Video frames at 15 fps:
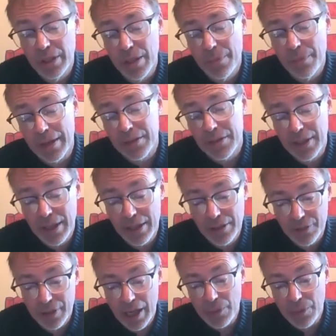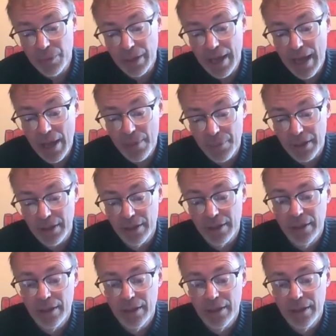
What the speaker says: get back together and I would be happy.